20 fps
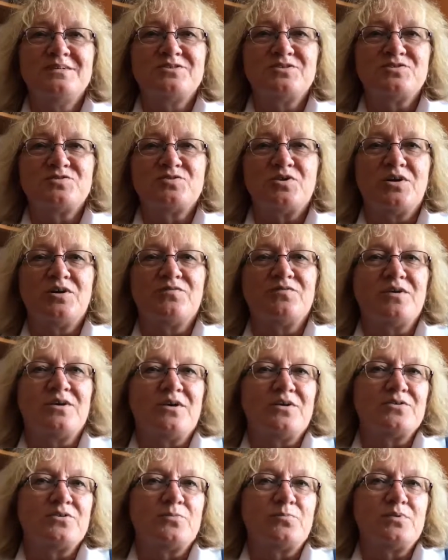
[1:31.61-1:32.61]
Just trying to
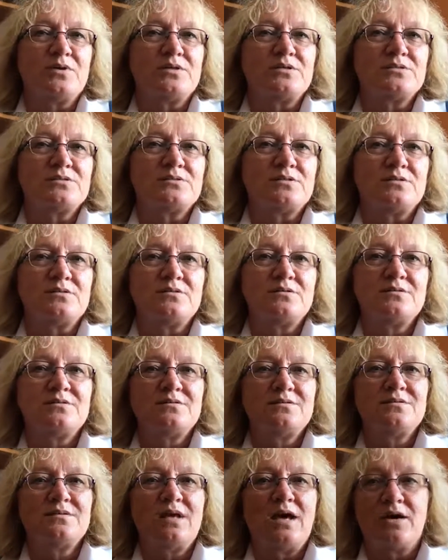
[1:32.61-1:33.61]
figure out the place to,
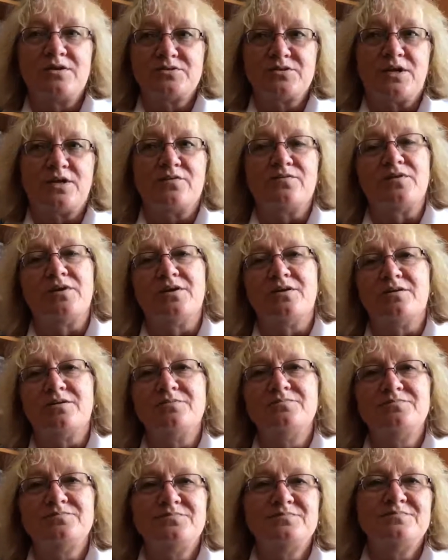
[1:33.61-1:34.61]
outside of
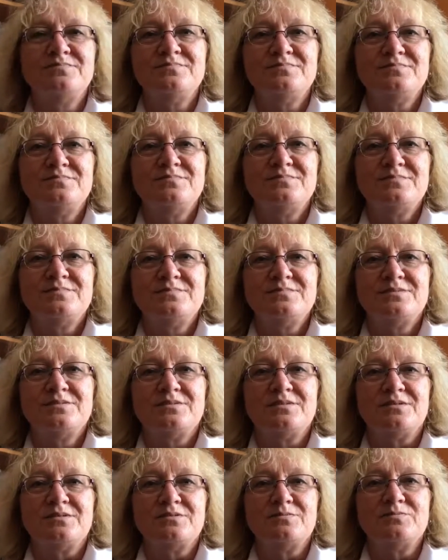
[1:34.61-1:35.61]
here,
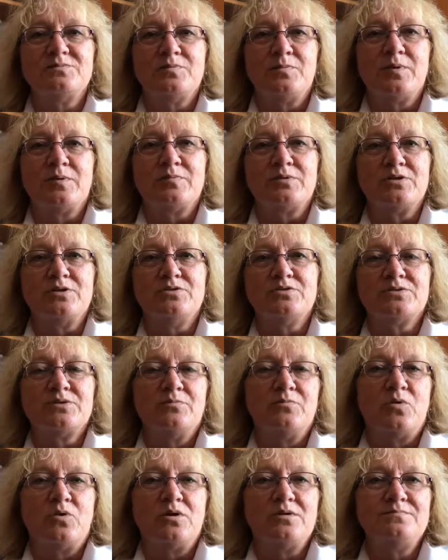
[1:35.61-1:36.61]
to, to be able to use
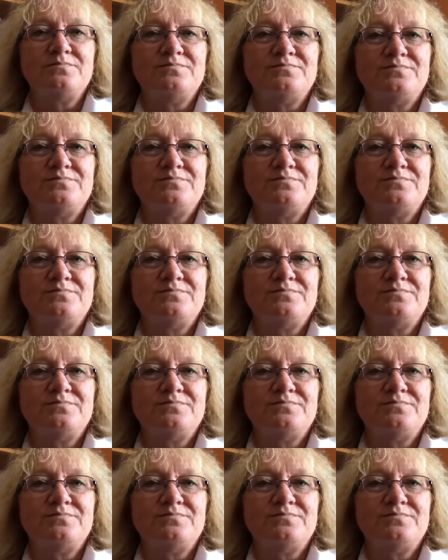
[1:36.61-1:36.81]
them more.